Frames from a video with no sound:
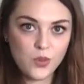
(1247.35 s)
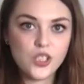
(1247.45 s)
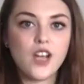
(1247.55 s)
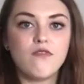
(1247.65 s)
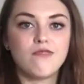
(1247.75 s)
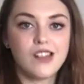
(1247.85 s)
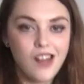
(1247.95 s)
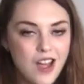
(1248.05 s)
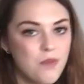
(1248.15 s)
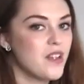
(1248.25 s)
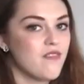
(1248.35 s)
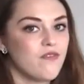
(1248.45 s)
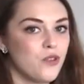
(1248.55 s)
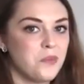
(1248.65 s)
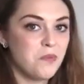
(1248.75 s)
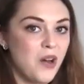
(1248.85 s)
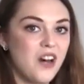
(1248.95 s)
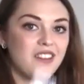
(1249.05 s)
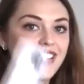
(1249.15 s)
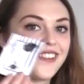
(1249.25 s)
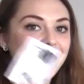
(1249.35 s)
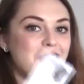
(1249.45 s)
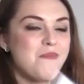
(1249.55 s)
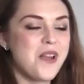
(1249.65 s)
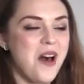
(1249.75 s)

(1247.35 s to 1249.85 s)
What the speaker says: which I've reliably informed Mark there's a similar